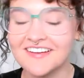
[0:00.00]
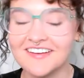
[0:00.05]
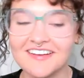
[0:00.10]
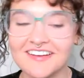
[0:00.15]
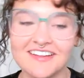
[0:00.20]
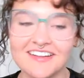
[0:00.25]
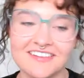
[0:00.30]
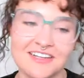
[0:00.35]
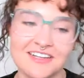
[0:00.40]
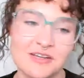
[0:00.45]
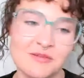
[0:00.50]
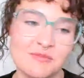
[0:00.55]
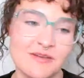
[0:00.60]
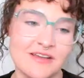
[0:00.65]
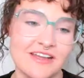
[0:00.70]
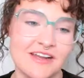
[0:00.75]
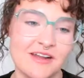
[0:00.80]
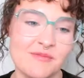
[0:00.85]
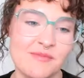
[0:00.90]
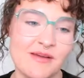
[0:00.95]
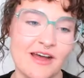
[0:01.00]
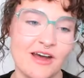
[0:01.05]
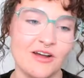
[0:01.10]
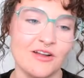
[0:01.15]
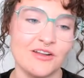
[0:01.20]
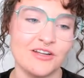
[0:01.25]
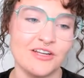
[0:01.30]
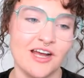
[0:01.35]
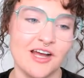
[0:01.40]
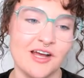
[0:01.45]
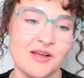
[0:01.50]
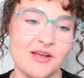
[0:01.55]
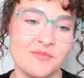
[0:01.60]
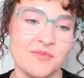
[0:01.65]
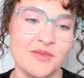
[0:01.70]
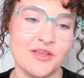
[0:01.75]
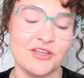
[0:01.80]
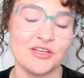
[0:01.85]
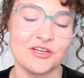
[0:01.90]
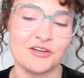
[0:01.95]
a little bit about
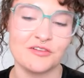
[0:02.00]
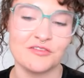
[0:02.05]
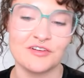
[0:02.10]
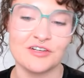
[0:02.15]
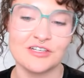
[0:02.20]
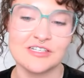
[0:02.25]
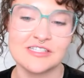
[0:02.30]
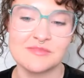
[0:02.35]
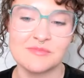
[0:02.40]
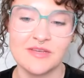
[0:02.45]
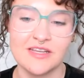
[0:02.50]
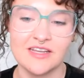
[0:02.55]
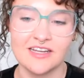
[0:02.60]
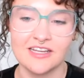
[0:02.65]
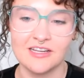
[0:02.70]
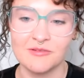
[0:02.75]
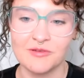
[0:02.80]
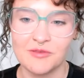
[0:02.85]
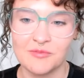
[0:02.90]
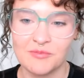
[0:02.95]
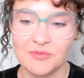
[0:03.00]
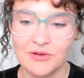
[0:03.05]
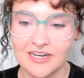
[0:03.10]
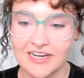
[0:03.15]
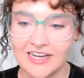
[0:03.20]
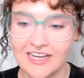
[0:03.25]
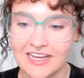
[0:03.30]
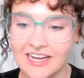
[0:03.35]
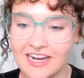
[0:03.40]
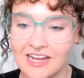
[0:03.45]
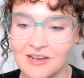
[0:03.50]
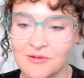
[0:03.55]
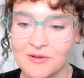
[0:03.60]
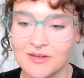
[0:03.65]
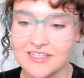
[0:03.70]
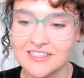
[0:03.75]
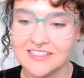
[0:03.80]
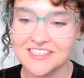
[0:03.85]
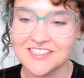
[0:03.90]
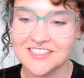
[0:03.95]
your first meeting with Britney, and I
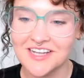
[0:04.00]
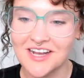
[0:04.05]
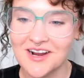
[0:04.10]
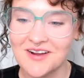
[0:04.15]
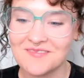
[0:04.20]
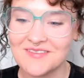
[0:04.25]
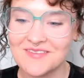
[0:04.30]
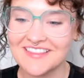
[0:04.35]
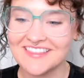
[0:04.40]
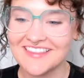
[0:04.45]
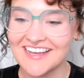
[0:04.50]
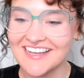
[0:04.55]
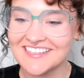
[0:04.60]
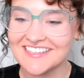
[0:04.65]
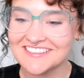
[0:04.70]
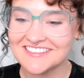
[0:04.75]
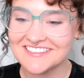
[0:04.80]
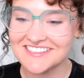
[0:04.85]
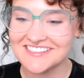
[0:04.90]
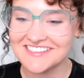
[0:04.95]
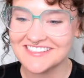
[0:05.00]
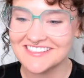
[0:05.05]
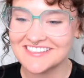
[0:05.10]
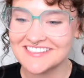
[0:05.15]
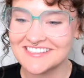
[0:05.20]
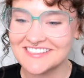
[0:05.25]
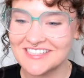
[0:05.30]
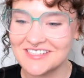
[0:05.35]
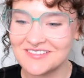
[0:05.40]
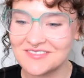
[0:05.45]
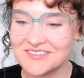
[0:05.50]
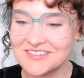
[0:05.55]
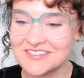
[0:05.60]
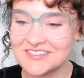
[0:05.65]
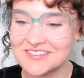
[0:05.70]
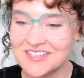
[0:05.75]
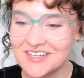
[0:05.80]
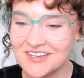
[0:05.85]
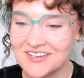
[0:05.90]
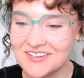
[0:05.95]
wanted to talk about that just because it seemed
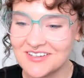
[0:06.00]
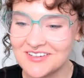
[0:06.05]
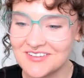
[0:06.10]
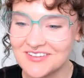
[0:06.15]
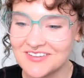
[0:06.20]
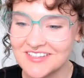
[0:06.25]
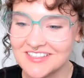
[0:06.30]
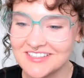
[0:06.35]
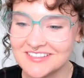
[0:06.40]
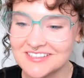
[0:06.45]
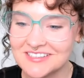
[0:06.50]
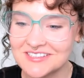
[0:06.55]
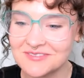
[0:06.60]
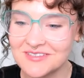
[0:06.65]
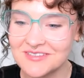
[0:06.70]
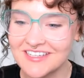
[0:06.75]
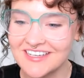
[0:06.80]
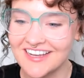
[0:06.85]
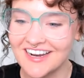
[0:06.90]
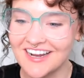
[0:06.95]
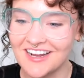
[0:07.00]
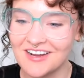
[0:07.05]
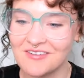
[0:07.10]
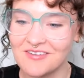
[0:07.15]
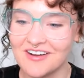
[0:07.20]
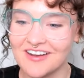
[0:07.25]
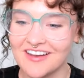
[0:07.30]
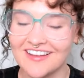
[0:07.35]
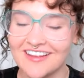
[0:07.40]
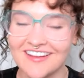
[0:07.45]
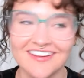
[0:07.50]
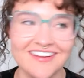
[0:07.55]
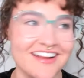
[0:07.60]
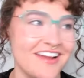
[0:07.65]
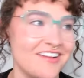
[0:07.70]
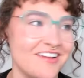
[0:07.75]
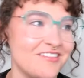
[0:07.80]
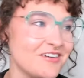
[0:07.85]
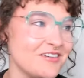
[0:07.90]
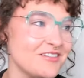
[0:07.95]
so sweet, and I want
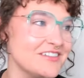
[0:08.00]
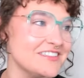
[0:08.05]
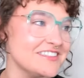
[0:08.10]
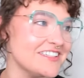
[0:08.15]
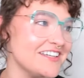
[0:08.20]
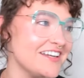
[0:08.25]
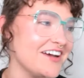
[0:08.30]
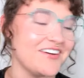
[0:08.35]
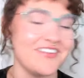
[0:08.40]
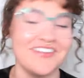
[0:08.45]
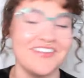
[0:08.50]
everyone to know.